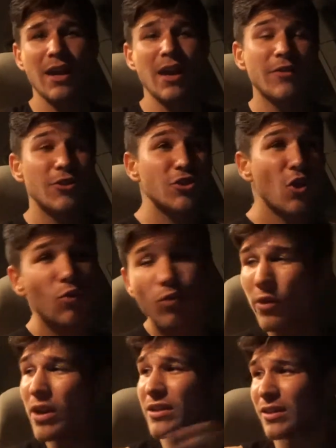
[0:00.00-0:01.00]
There's no
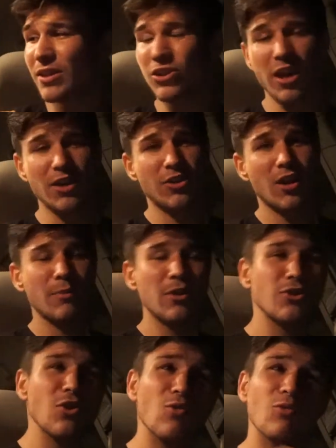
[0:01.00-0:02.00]
reason to change it up. There's
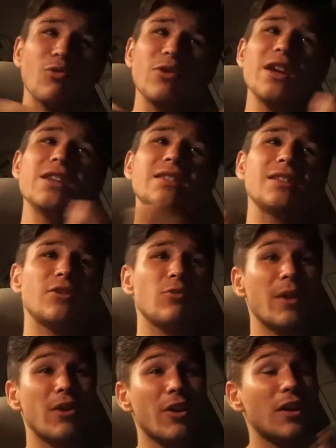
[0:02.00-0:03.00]
no reason to do
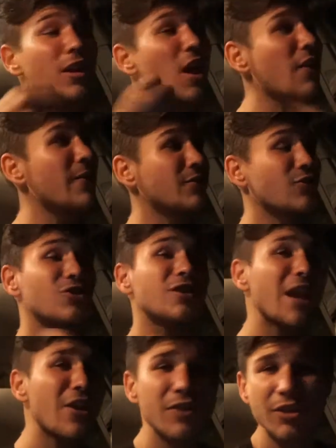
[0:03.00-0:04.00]
better. And a lot of us are
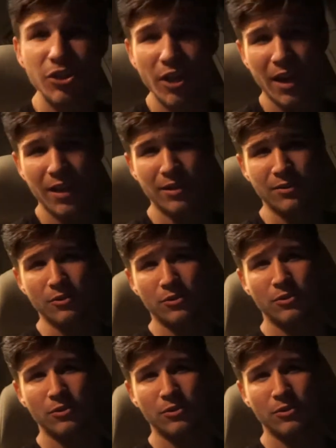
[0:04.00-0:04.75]
scared to change.